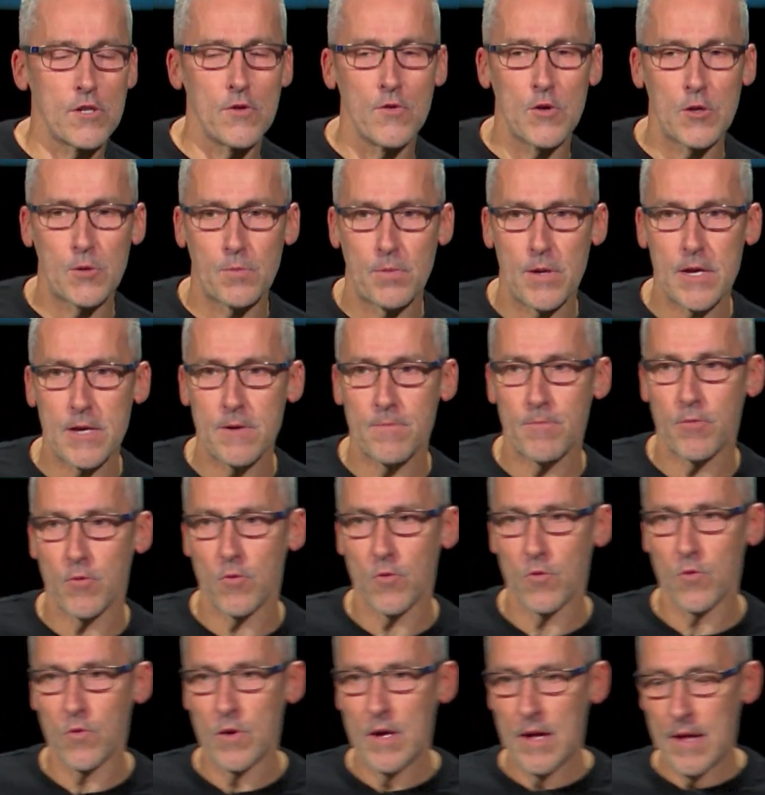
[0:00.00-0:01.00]
Jewish
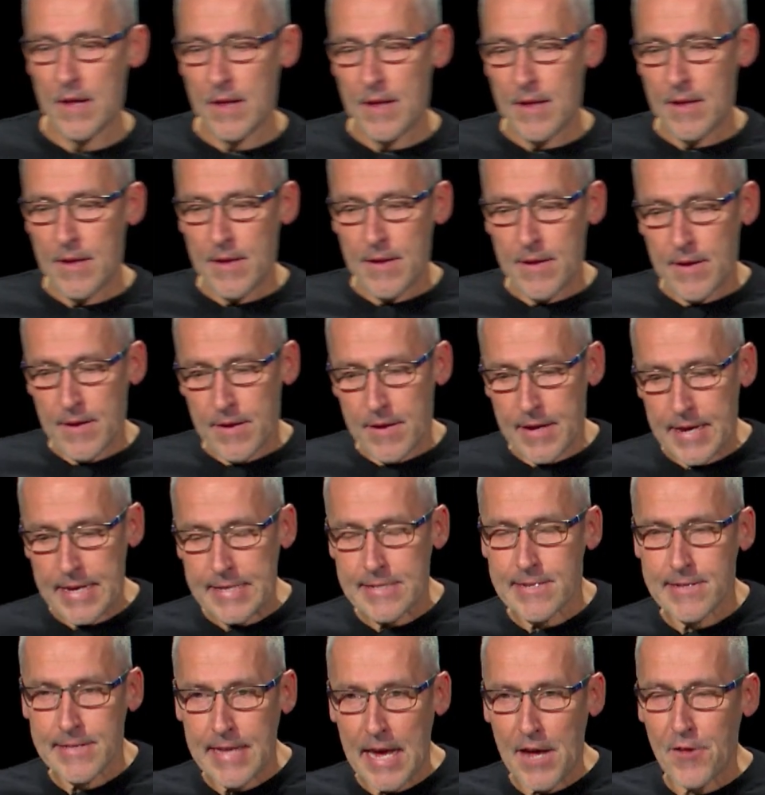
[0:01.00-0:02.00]
people,
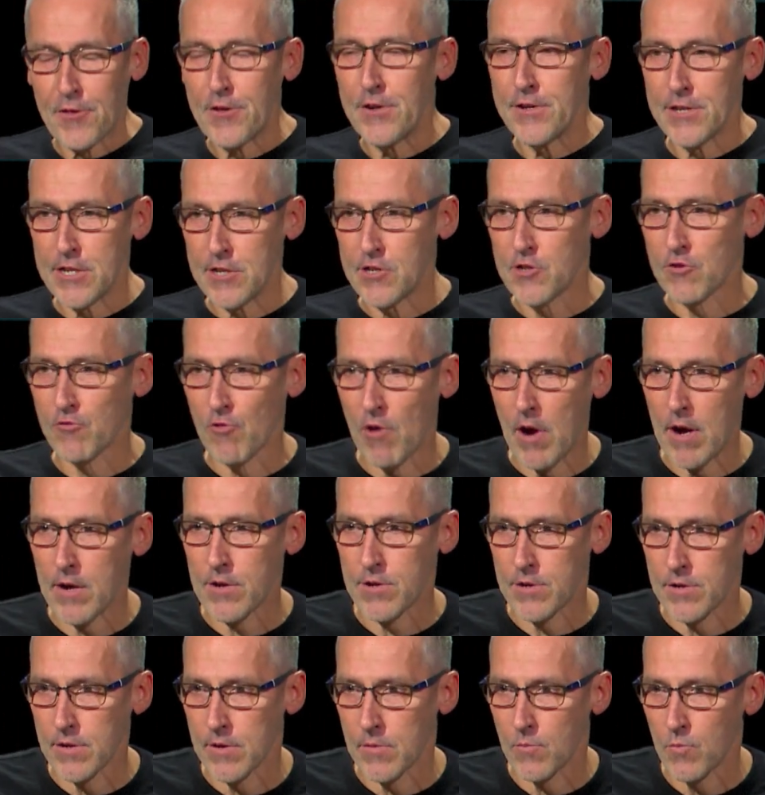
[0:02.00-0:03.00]
it's death and
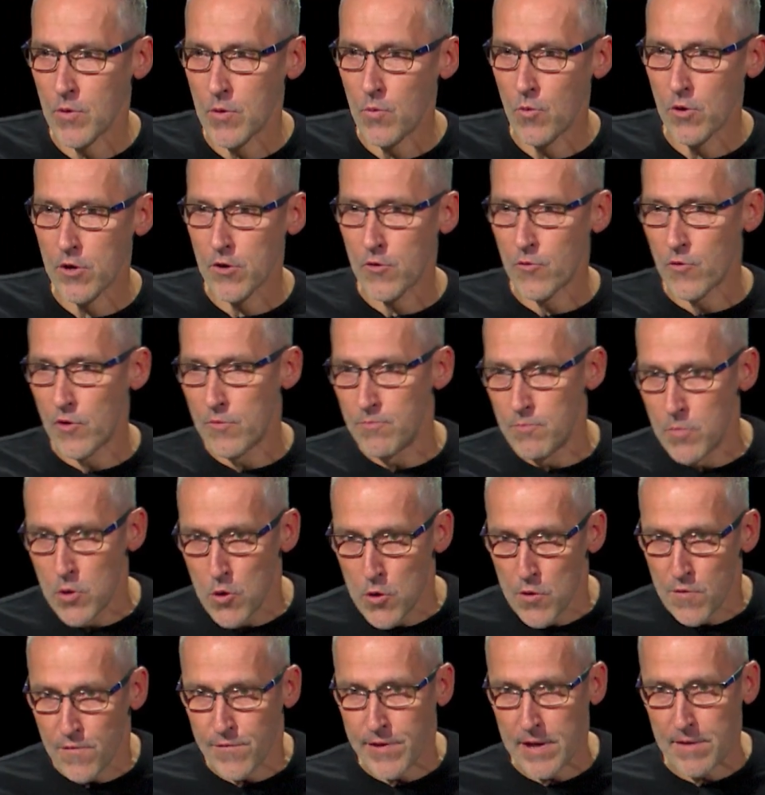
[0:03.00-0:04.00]
destruction. We want to
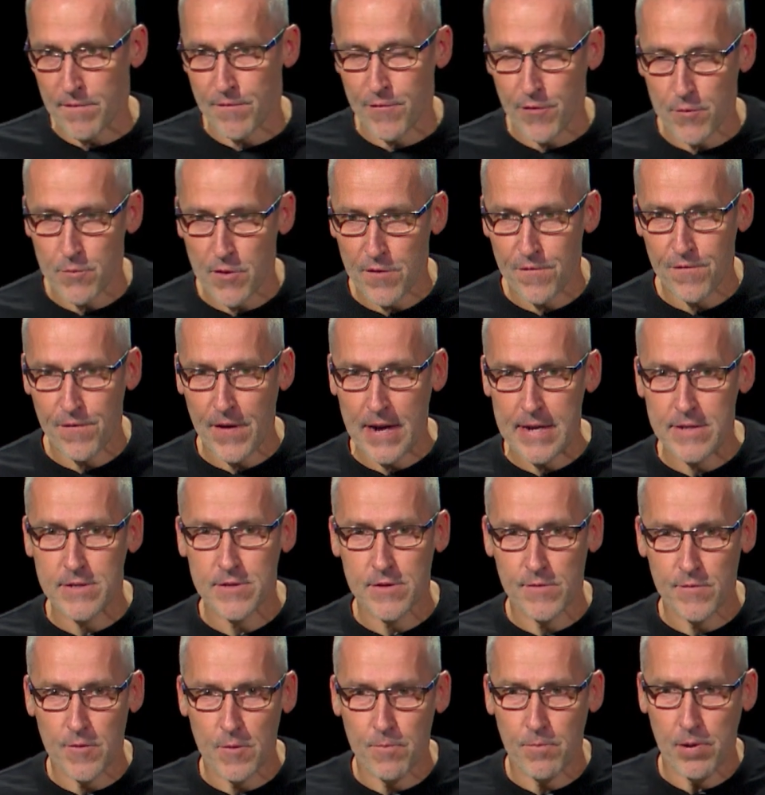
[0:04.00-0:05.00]
remove them from the
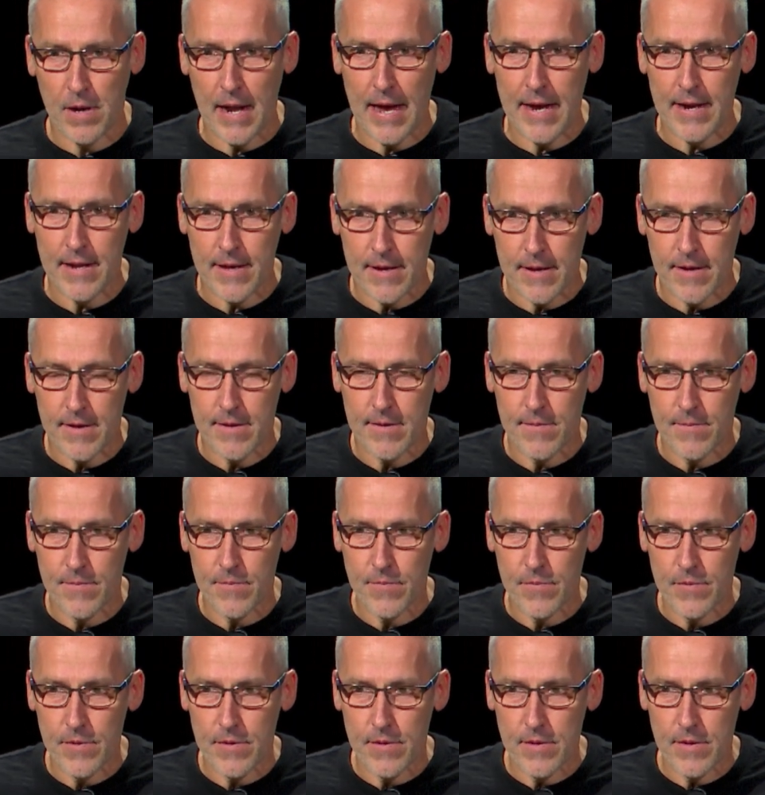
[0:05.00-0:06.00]
face of the planet.
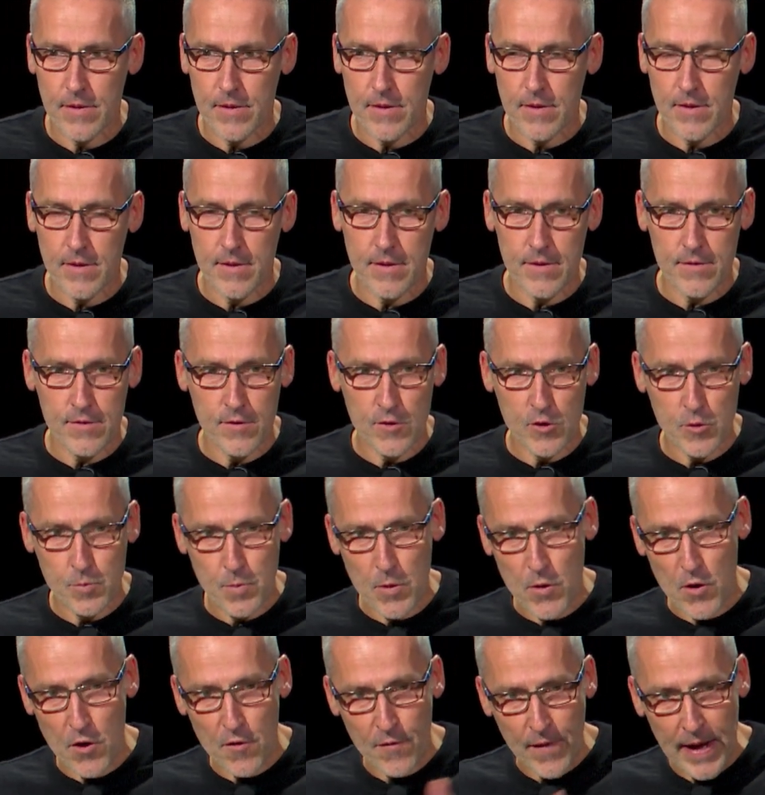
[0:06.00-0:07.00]
It's the
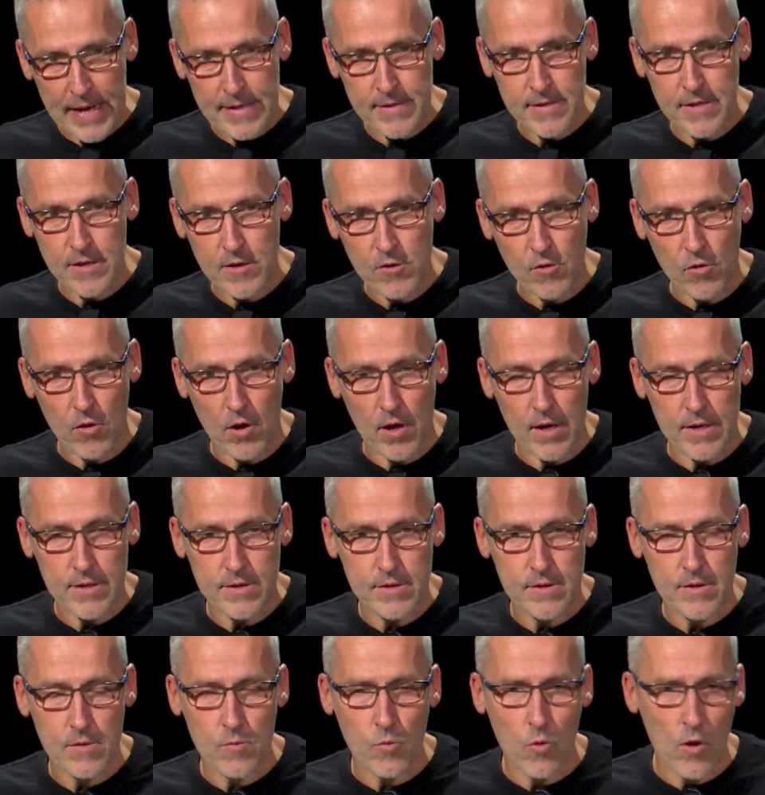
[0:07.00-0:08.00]
spirit of
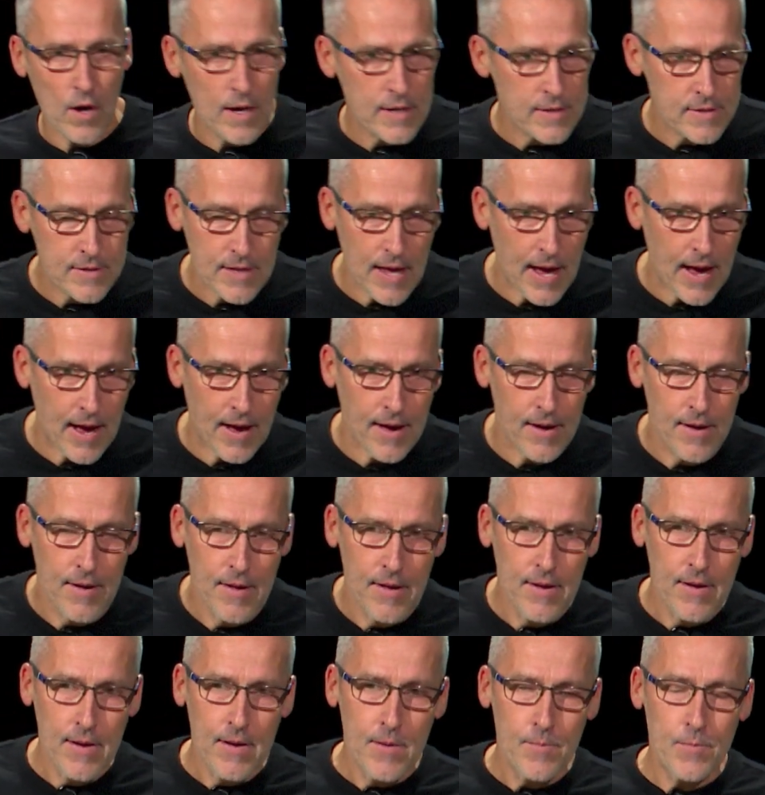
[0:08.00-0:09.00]
Antichrist. Why is that?
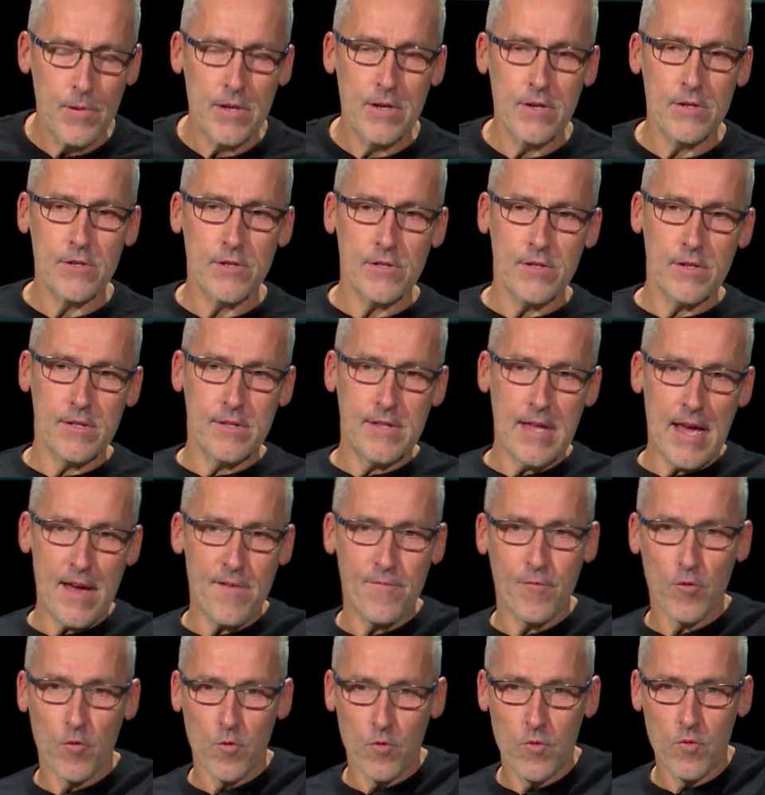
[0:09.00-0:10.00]
Because the
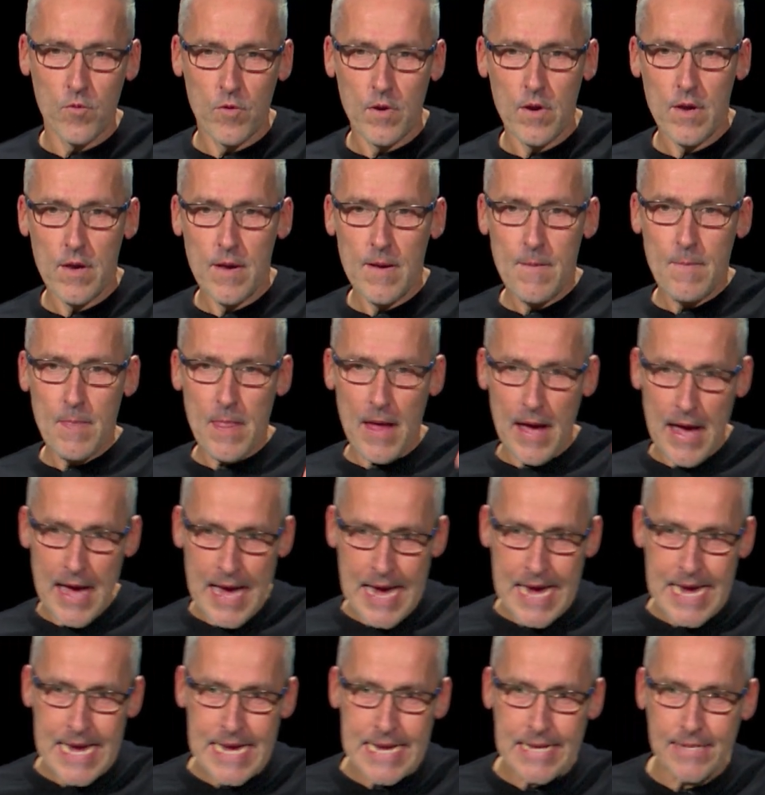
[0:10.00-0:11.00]
devil
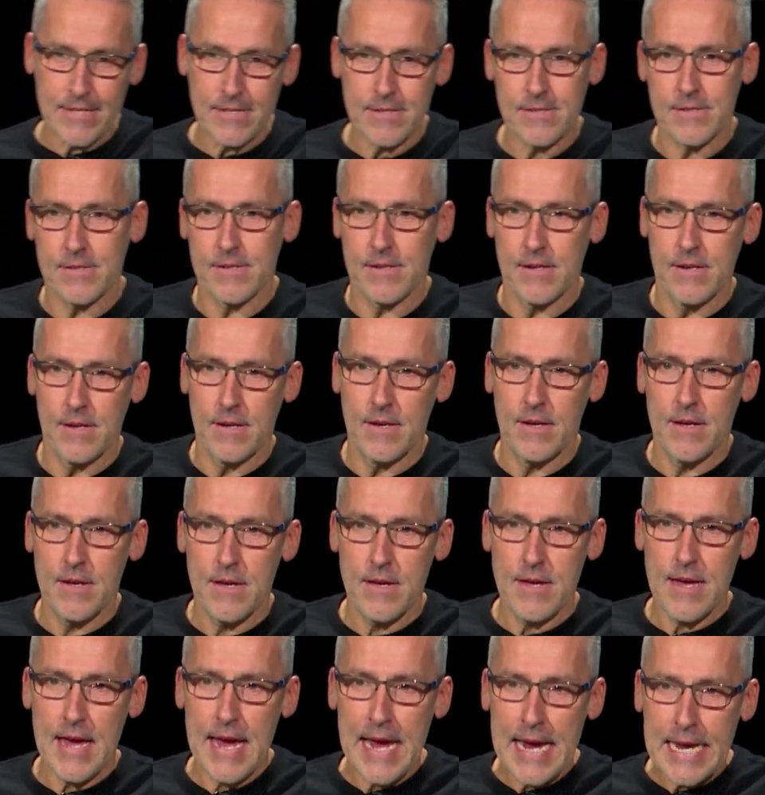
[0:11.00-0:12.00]
hates
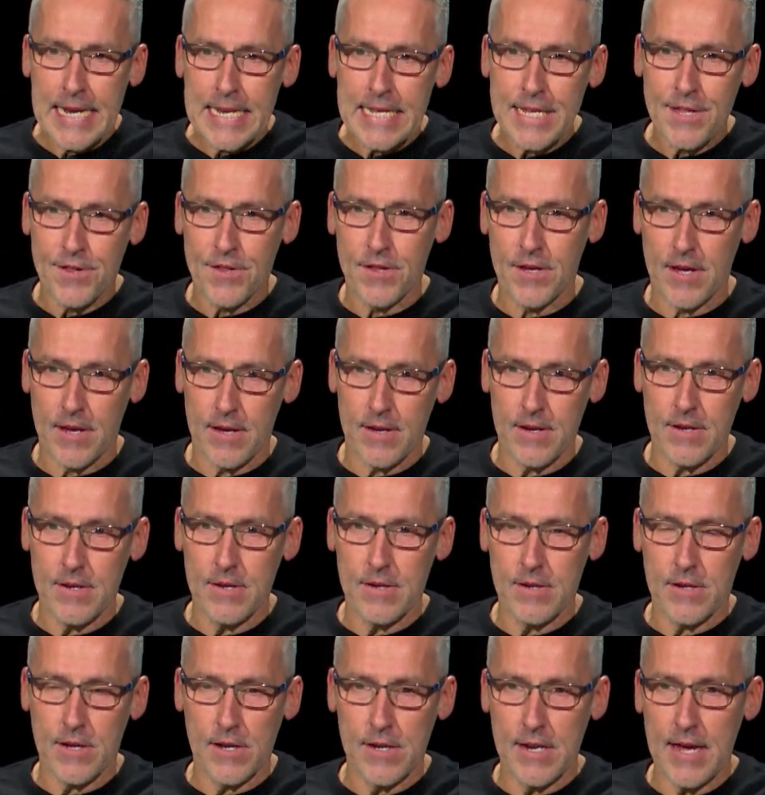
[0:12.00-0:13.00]

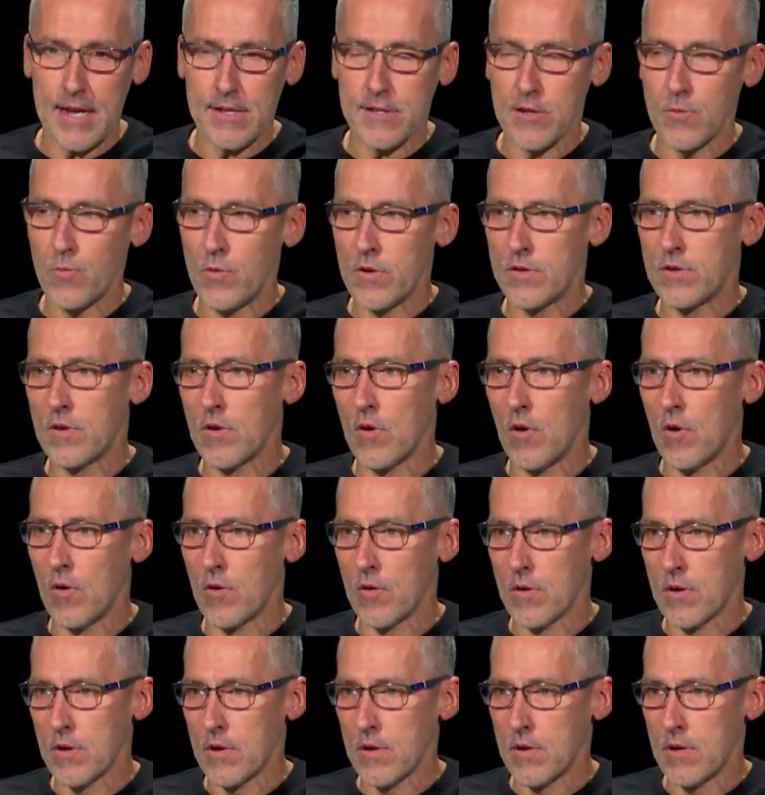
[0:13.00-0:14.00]
anything connected with
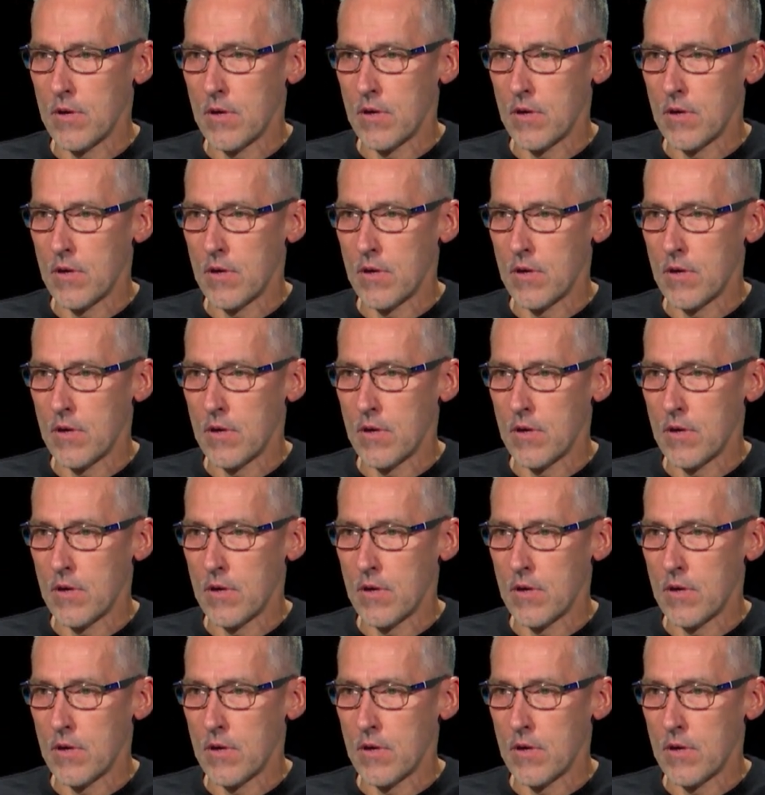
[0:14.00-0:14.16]
God.